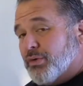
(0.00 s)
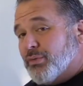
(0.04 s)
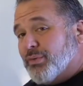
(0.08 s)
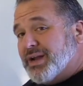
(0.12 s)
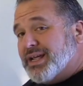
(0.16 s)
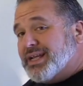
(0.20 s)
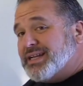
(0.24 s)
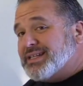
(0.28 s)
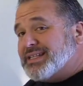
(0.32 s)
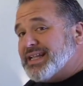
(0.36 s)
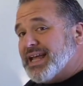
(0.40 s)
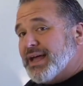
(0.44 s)
to
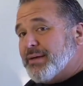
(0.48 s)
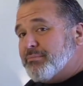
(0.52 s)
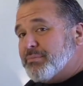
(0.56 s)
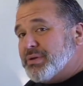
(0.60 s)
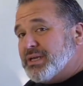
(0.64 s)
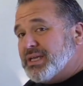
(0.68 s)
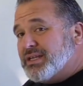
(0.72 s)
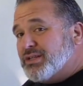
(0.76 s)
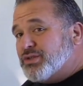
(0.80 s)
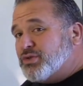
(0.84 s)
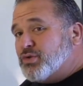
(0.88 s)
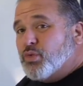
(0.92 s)
raise that
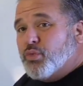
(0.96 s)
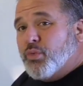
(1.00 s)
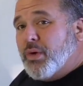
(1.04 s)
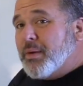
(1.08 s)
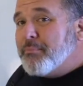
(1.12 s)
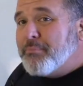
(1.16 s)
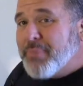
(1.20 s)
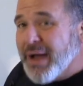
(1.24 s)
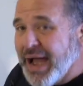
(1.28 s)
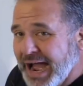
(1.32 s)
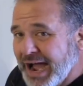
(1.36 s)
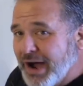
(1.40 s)
P to.
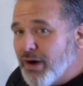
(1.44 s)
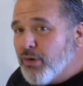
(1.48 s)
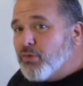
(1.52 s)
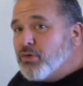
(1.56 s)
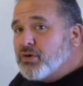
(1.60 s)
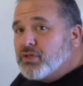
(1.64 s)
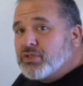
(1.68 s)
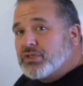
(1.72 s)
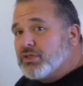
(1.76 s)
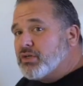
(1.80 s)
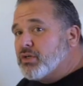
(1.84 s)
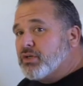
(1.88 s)
What
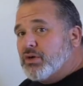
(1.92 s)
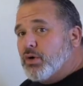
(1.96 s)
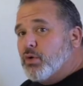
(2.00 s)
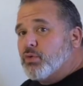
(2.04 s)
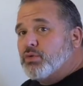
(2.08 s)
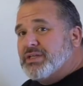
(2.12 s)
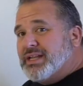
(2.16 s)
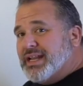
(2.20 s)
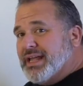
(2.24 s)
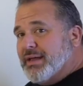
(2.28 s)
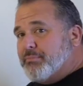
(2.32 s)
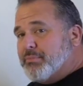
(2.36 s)
power is going to go
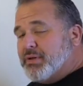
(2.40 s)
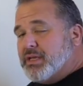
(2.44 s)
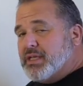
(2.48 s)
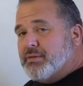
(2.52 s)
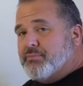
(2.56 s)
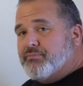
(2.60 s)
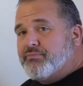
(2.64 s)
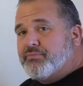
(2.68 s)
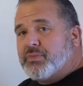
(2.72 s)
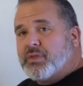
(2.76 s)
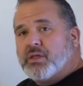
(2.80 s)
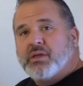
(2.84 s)
to that
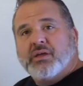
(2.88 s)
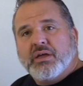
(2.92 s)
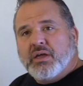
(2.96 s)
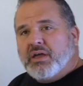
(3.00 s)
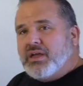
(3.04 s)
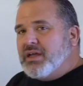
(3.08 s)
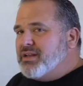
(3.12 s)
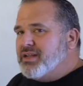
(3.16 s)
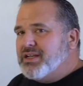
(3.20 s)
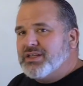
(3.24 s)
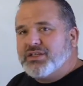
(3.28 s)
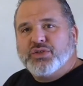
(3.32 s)
P?
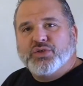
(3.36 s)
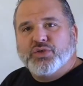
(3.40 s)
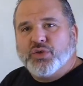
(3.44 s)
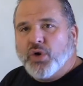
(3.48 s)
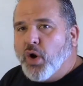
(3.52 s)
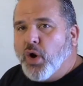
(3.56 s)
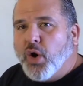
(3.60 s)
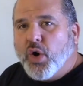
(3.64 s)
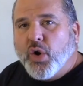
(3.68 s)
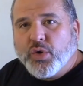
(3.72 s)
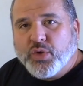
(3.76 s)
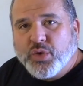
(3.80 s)
This is
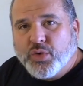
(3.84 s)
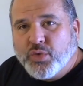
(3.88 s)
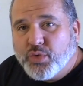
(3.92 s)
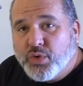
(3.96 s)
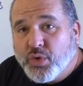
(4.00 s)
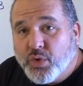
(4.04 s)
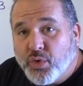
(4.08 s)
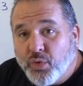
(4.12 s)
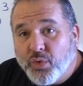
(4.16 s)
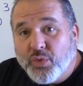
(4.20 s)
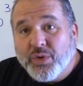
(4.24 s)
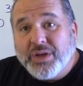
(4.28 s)
all you
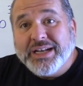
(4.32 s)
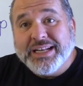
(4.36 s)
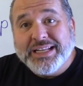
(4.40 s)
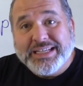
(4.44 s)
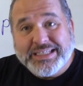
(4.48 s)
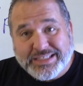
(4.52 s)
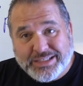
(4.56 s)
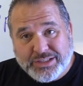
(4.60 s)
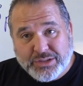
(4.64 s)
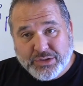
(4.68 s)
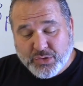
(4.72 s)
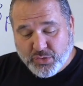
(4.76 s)
do.
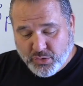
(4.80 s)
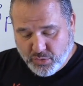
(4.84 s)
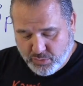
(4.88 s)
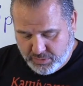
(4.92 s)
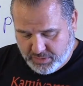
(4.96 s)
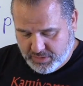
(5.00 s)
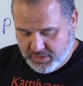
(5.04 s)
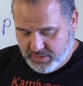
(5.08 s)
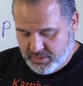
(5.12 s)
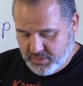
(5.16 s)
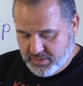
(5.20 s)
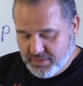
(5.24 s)
Listen to
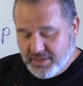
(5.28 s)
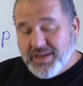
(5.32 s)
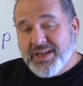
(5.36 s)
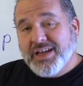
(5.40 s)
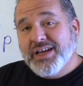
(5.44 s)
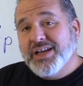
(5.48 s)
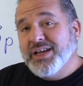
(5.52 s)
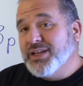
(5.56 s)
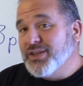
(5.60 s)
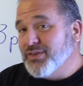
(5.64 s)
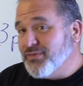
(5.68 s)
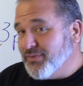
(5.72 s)
me.
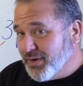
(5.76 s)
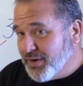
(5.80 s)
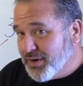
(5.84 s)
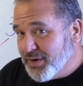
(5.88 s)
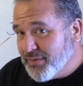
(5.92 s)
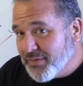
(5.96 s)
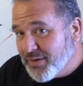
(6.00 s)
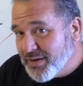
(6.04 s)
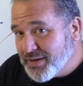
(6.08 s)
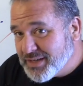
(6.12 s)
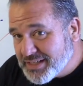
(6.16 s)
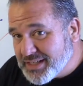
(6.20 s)
Very,
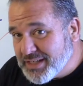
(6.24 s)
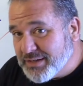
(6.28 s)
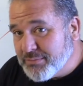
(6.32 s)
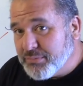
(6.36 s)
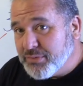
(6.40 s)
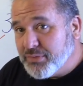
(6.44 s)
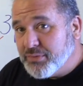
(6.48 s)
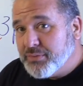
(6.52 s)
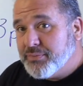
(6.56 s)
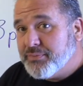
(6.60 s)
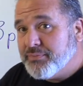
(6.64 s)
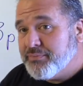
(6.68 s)
very
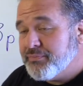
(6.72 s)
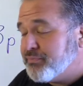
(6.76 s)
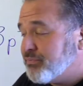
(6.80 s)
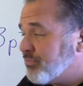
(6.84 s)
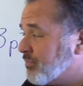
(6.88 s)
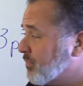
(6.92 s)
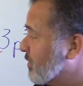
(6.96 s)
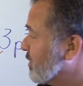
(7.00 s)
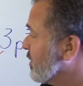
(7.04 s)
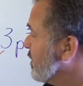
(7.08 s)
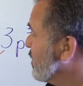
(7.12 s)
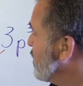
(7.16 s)
simple.
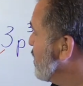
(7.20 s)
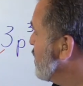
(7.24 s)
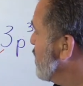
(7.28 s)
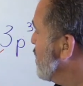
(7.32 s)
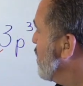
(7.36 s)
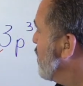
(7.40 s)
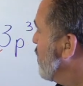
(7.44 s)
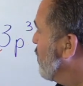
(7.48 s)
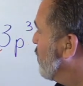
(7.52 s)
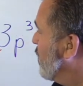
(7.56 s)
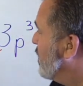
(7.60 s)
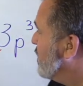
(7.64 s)

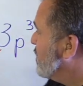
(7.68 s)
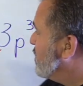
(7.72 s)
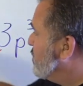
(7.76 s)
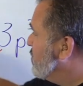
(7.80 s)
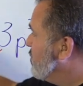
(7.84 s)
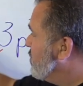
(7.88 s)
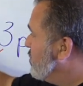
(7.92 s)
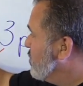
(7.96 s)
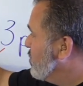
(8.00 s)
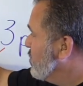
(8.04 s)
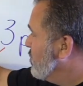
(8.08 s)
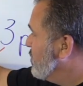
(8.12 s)
What you
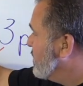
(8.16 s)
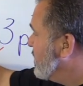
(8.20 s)
do